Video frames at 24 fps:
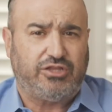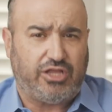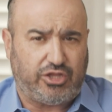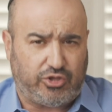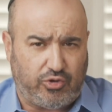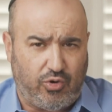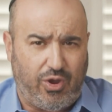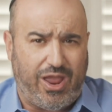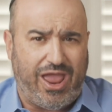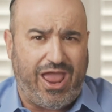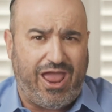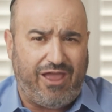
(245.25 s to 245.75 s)
that
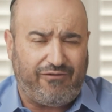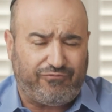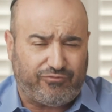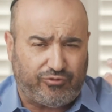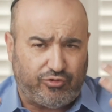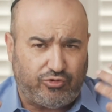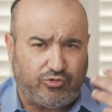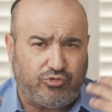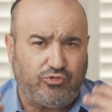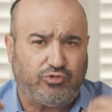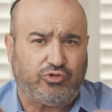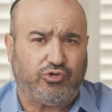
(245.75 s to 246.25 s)
you have
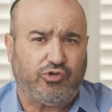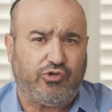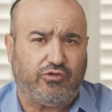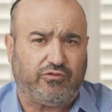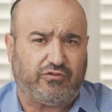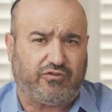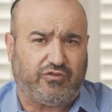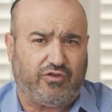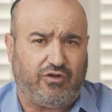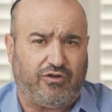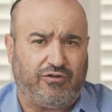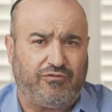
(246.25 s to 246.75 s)
to do to
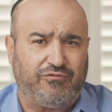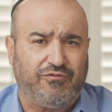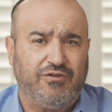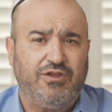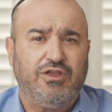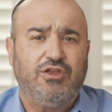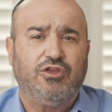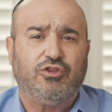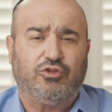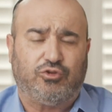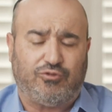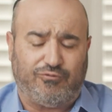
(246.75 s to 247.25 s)
yourself
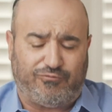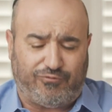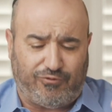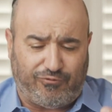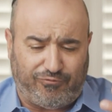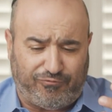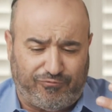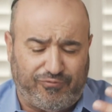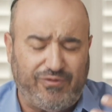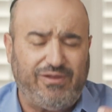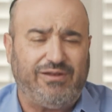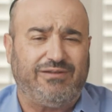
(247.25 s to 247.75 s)
to
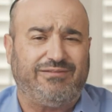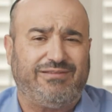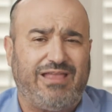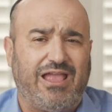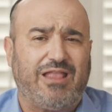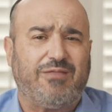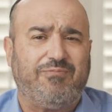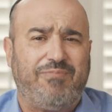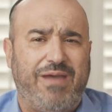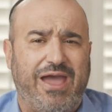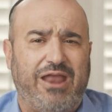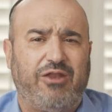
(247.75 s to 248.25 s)
fulfill
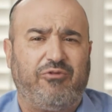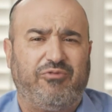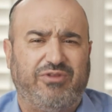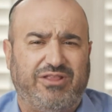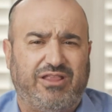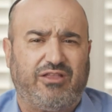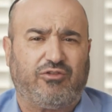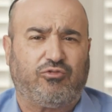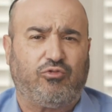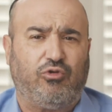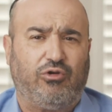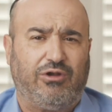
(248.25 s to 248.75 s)
that battery
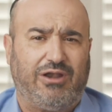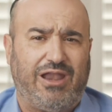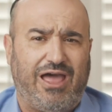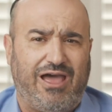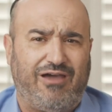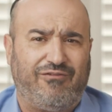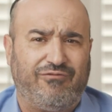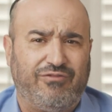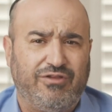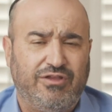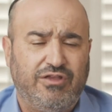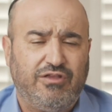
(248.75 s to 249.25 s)
that called
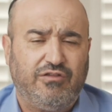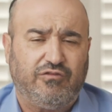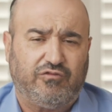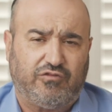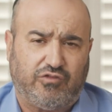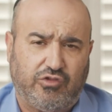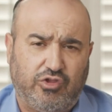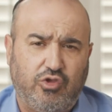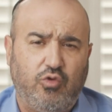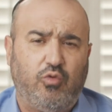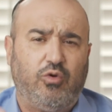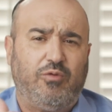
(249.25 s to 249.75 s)
love
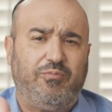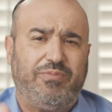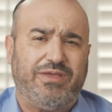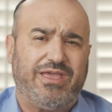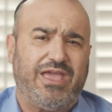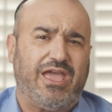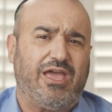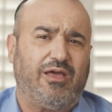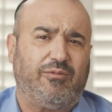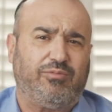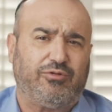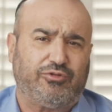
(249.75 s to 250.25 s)
so you will
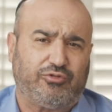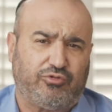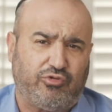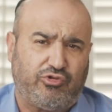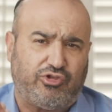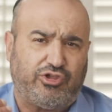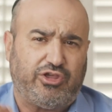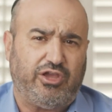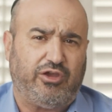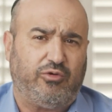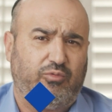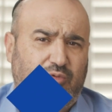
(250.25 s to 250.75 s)
be able to
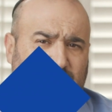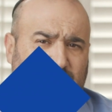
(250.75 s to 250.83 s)
share